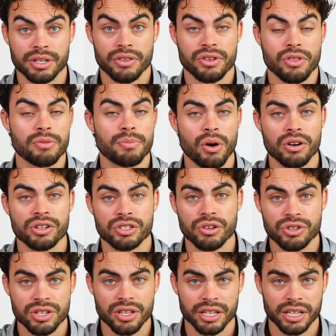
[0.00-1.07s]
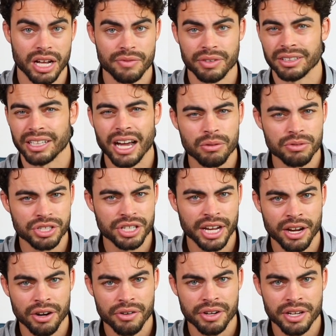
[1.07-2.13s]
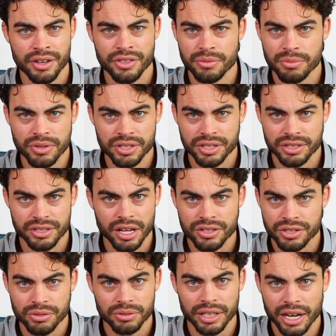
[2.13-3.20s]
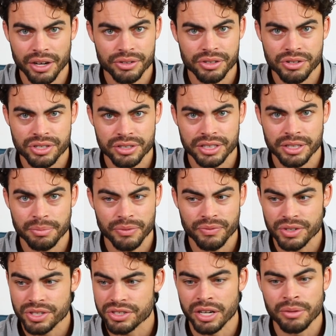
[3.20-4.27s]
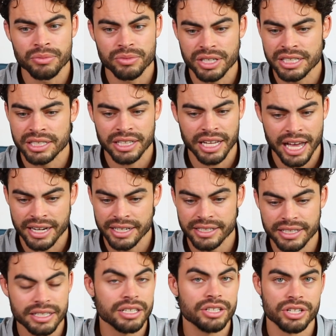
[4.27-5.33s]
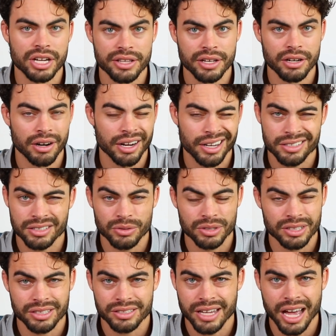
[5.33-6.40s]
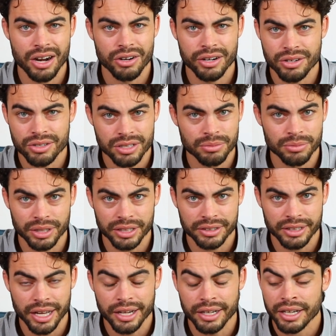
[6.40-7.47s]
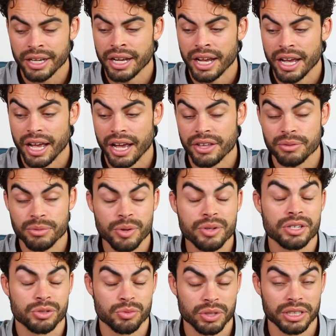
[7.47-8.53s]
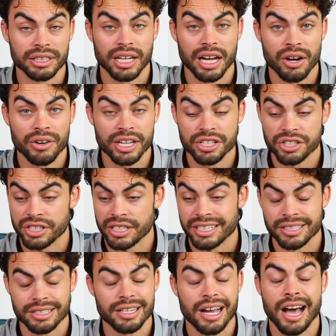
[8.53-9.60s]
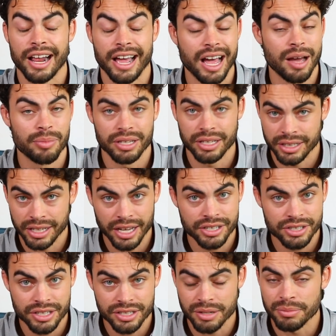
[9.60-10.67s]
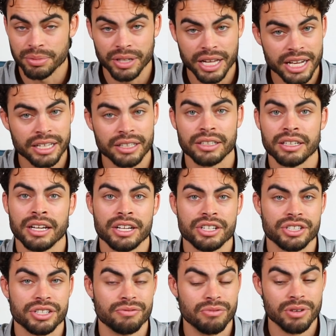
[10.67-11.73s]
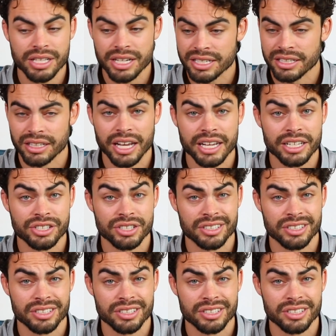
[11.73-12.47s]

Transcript: Now this other bar is usually like kind of a loungy area and the music's not too loud usually, but for some reason they had a DJ there. I guess it was Saturday or something like that. And the music's really loud and she is not happy again. She's complaining. She really doesn't like it.